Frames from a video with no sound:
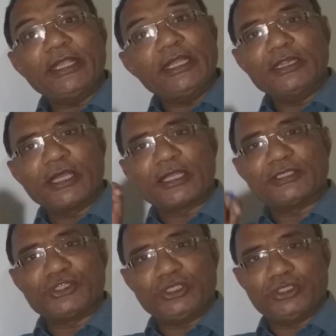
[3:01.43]
in the
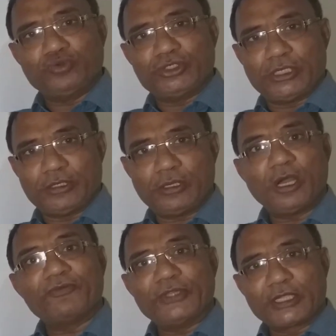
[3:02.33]
constitution
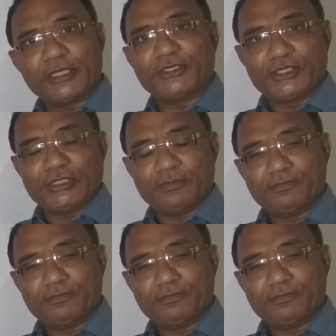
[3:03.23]
of the country.